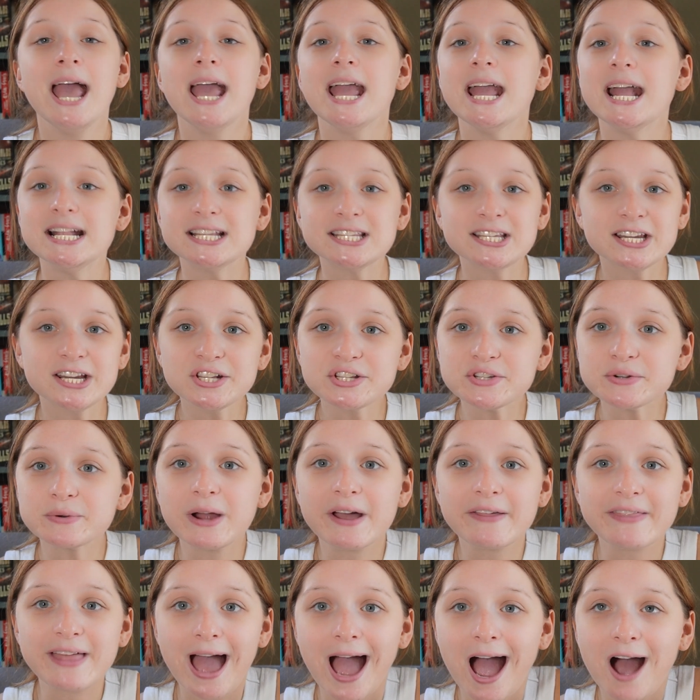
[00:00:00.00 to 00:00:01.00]
Incidents
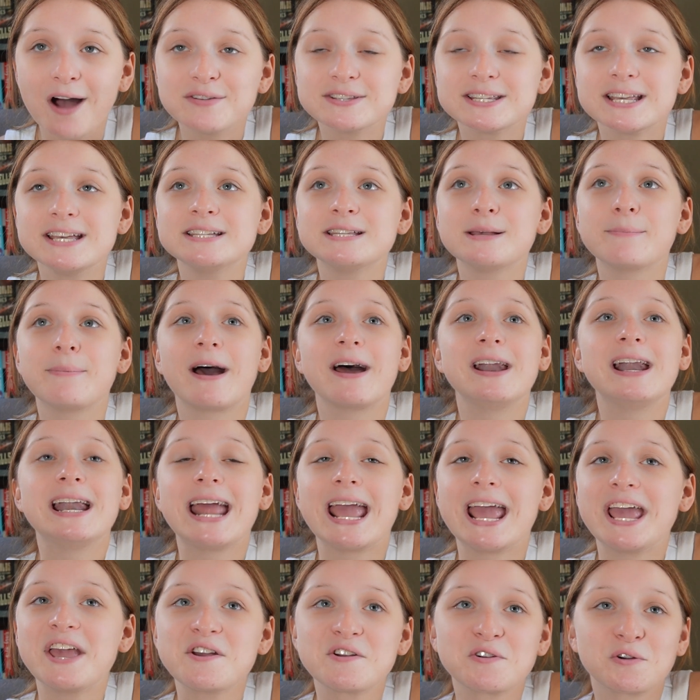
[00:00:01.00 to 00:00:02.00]
Around the House is about an
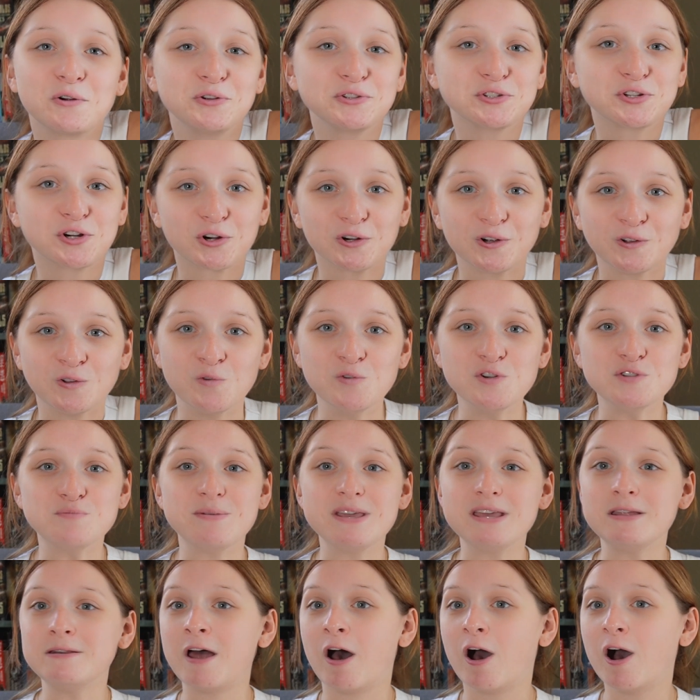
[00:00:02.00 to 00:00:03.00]
8-year-old girl who is
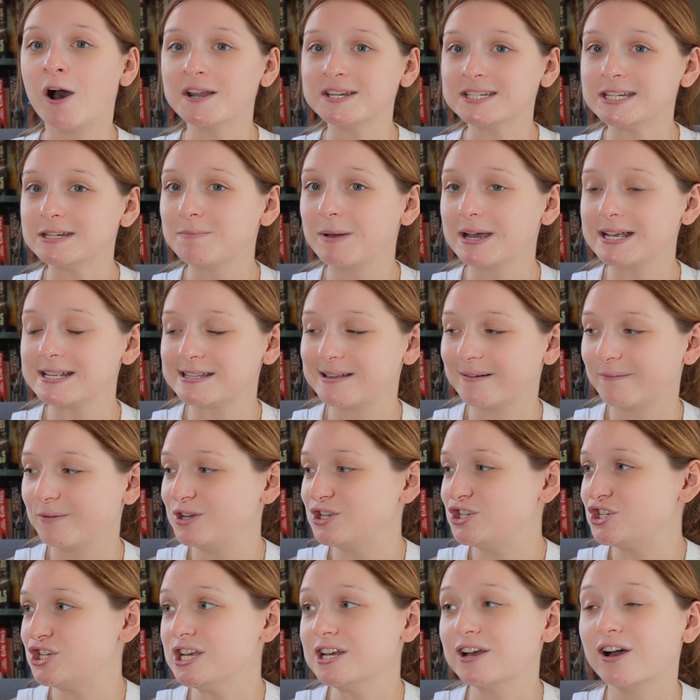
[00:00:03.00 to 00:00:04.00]
being haunted by
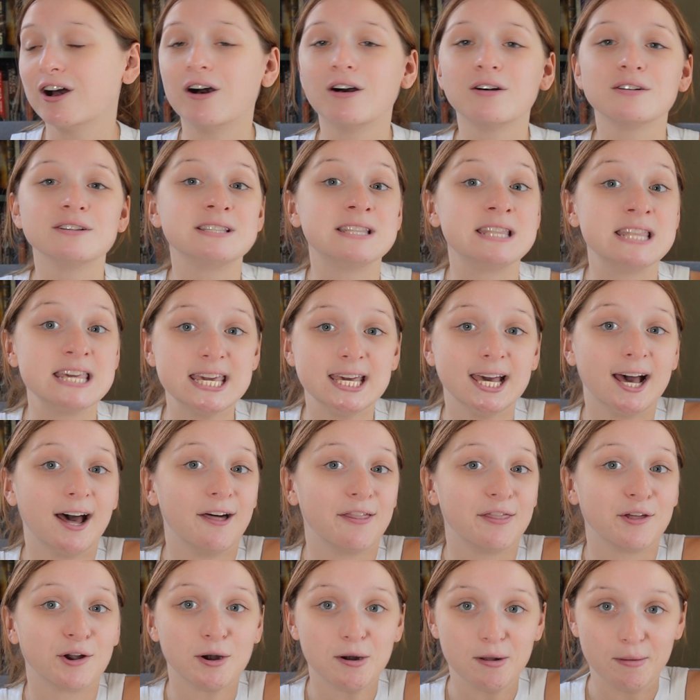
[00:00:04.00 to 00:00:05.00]
someone she calls the
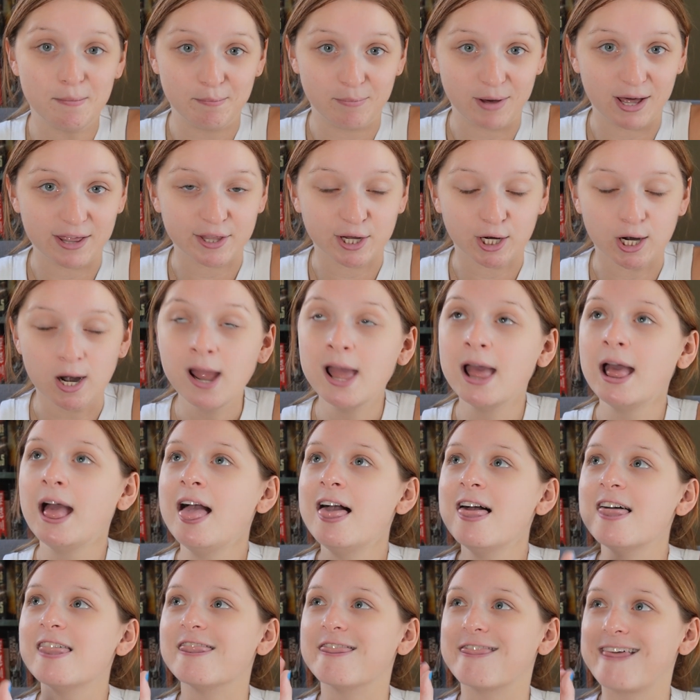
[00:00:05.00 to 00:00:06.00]
other mother.
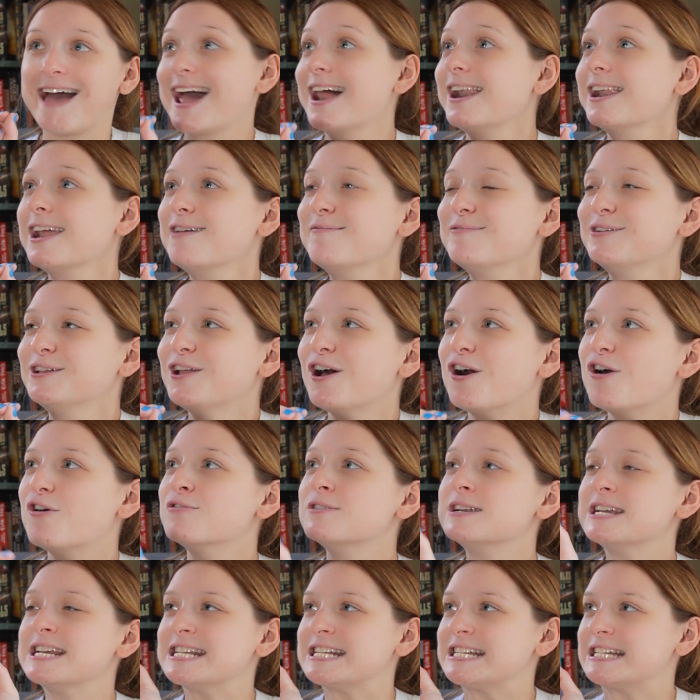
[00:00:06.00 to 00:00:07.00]
That name
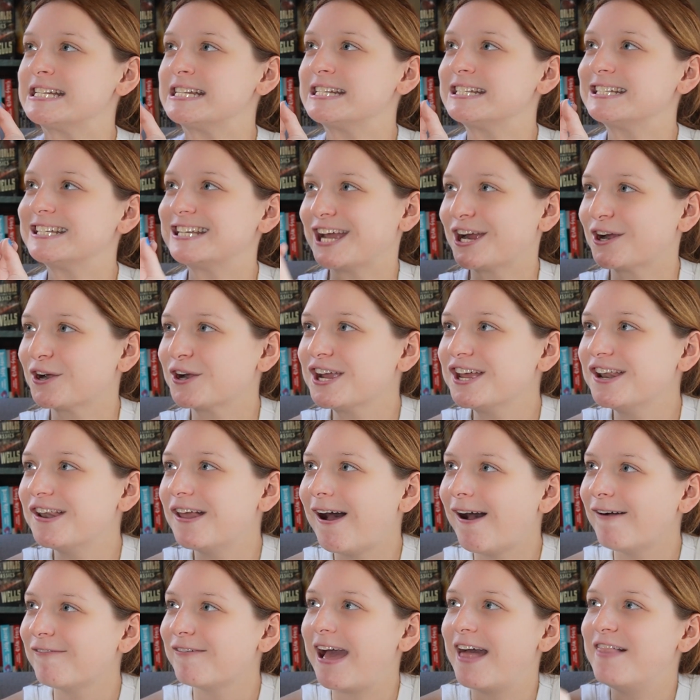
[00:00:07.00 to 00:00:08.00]
alone is scary
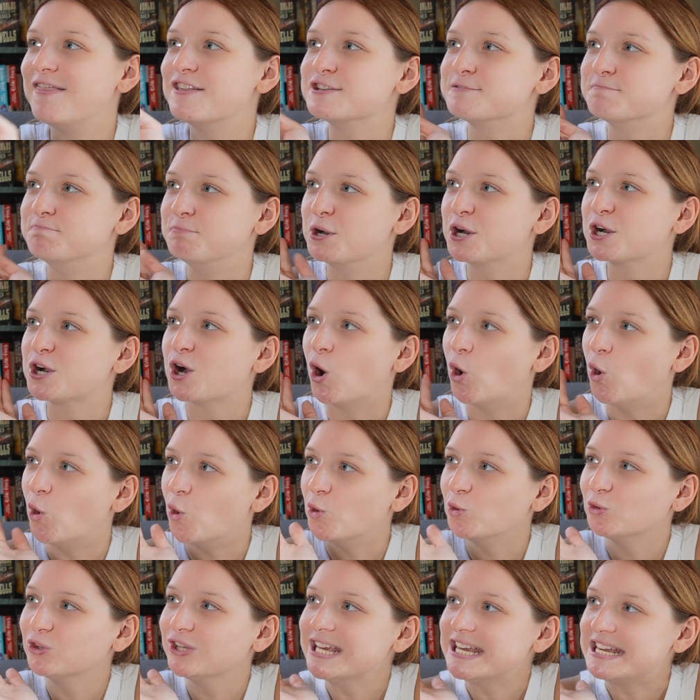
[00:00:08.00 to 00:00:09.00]
enough, and this book
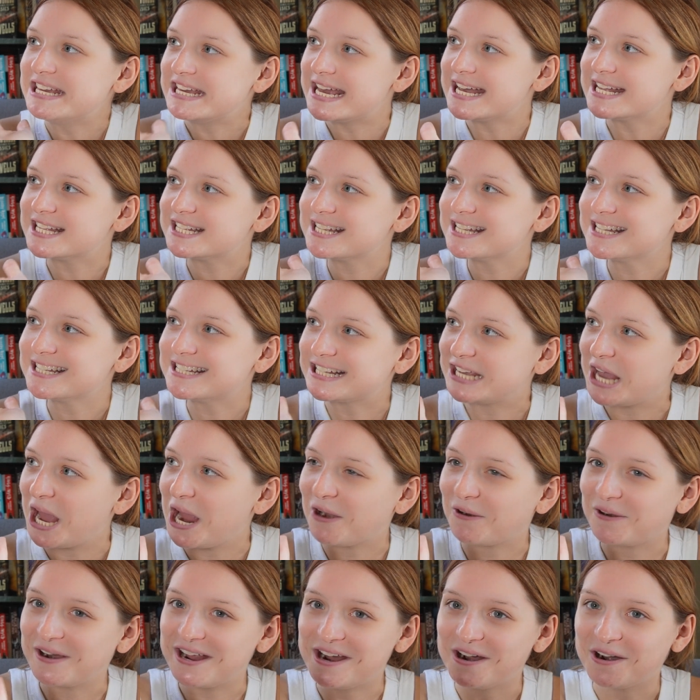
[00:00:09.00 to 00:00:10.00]
only gets
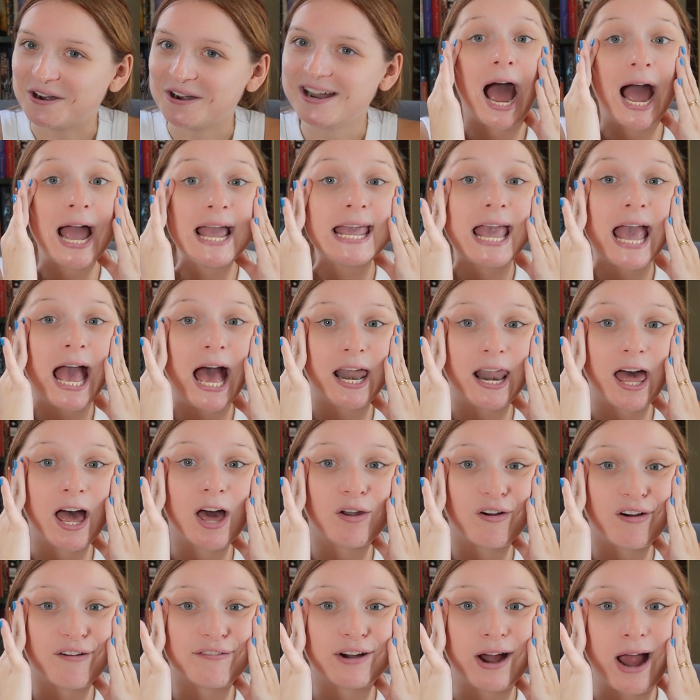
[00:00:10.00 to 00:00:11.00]
scarier. I
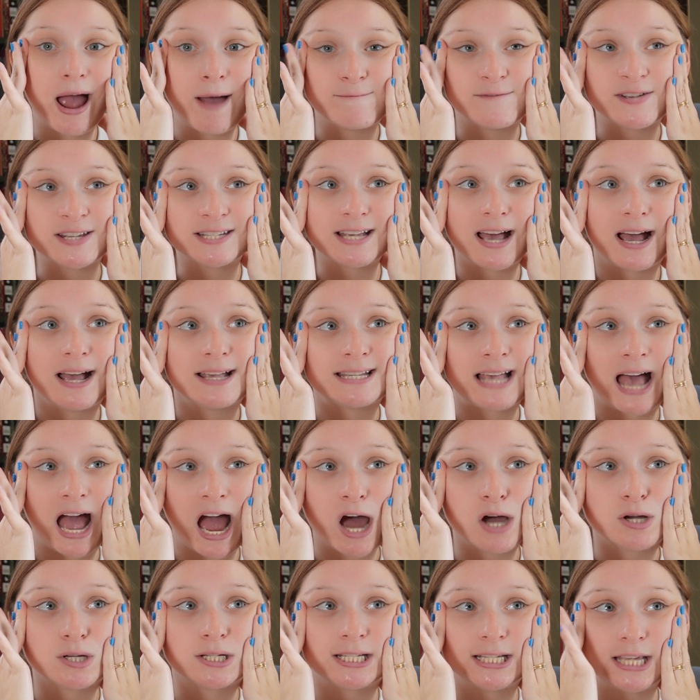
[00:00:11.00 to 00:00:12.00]
cannot overemphasize
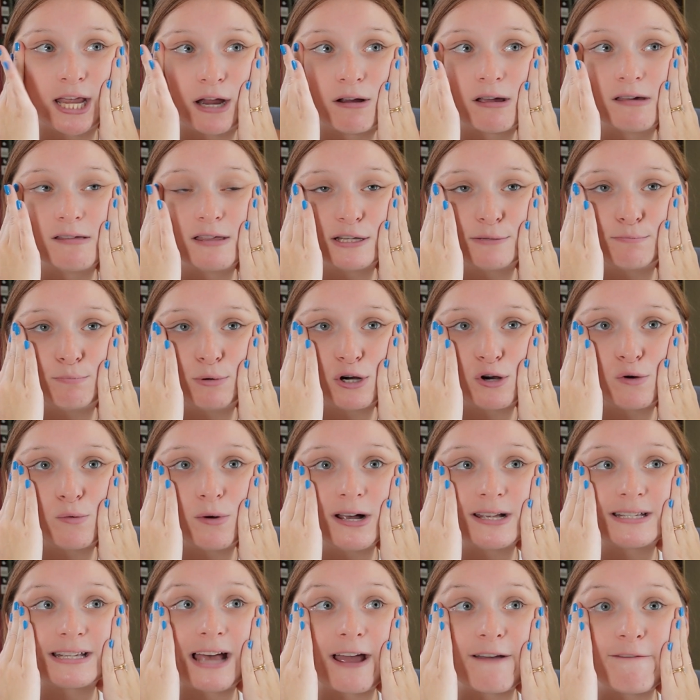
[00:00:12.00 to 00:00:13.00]
how scary this book
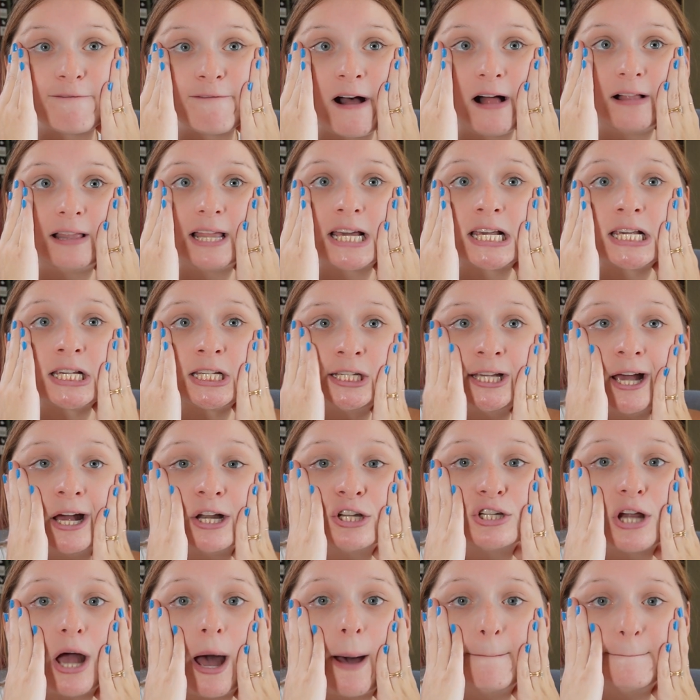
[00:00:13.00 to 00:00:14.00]
was. I felt like
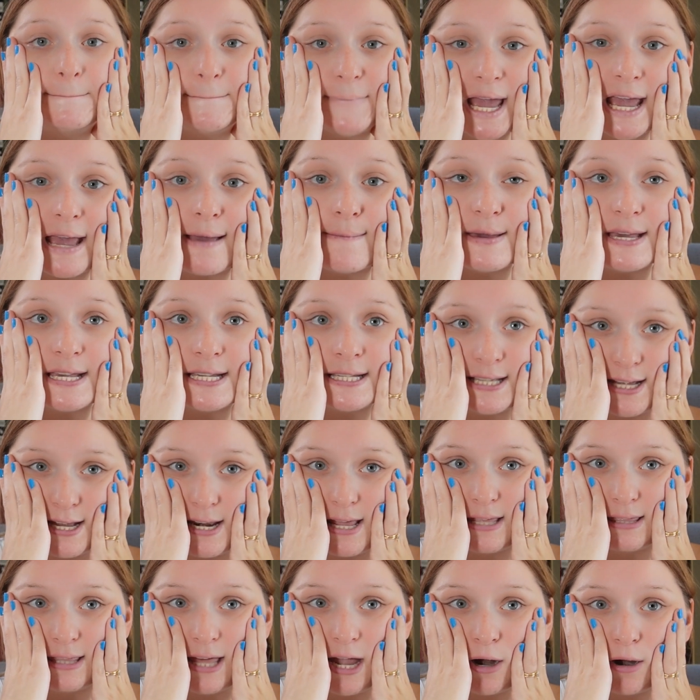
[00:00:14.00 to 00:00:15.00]
such a baby
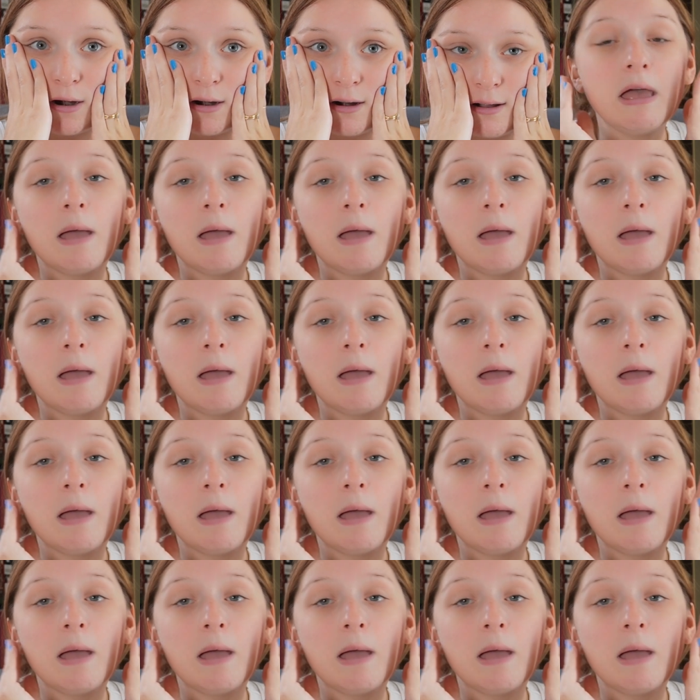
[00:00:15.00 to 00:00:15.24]
sitting there.